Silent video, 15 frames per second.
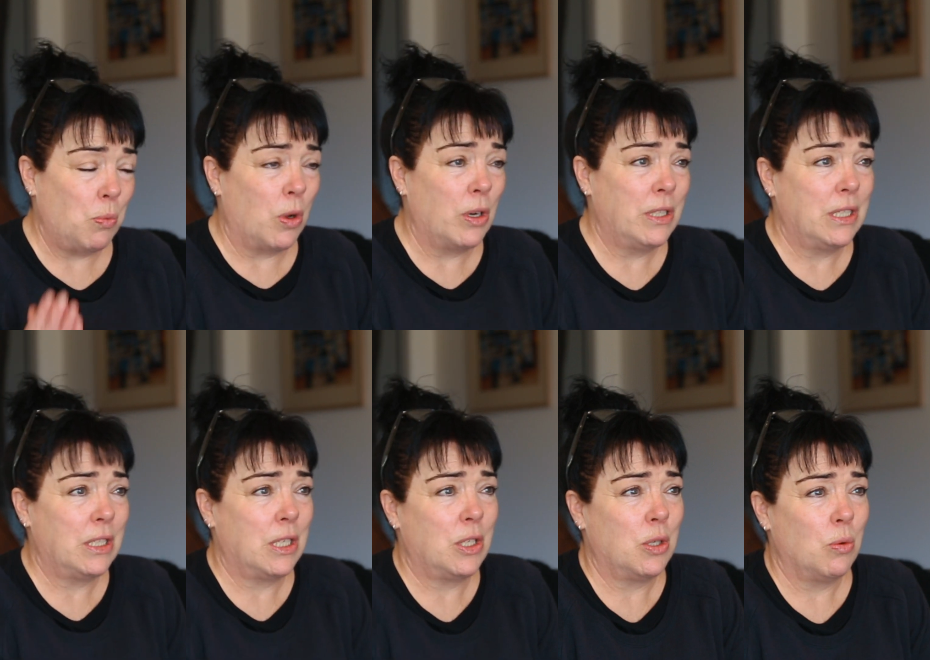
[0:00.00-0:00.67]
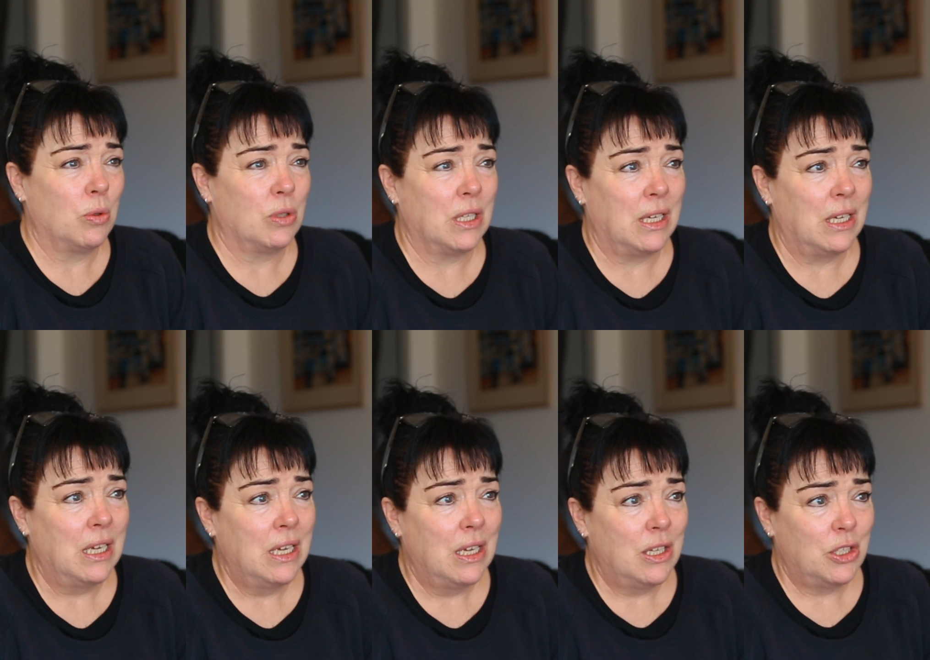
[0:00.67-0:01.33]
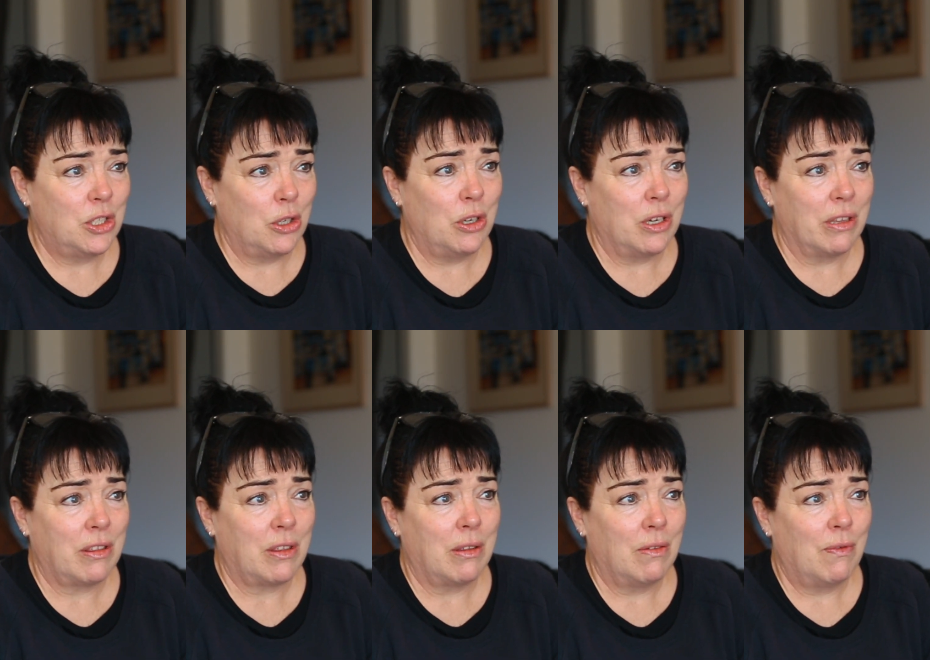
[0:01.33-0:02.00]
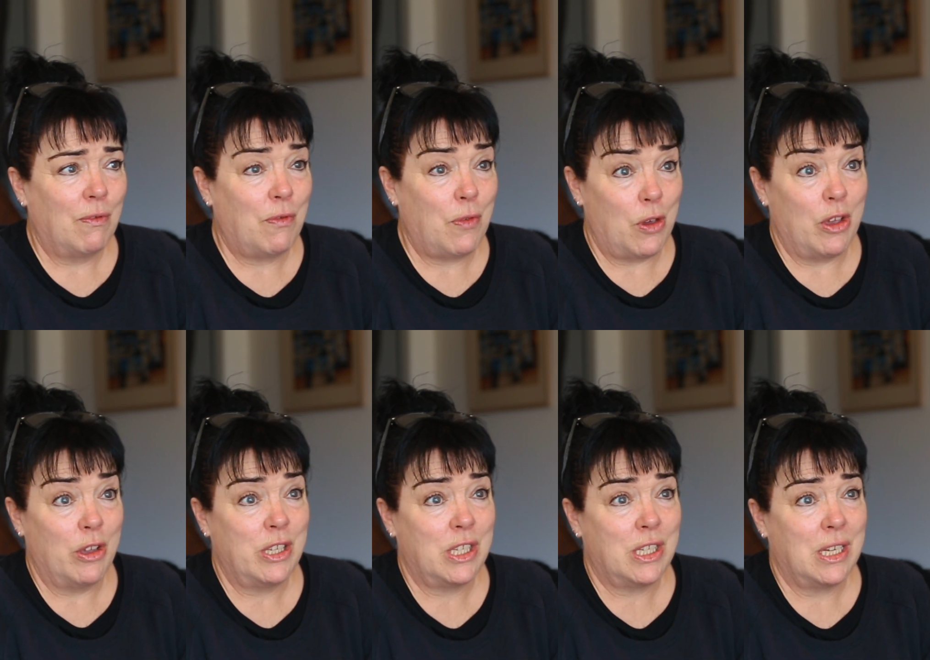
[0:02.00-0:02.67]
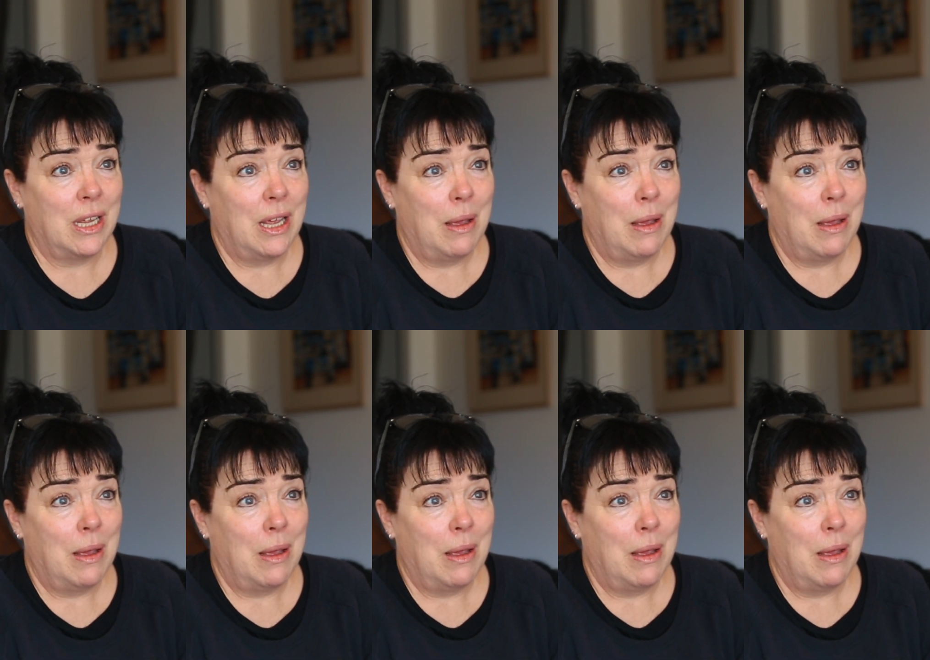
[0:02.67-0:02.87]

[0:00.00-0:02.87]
wanted to talk to Judith first,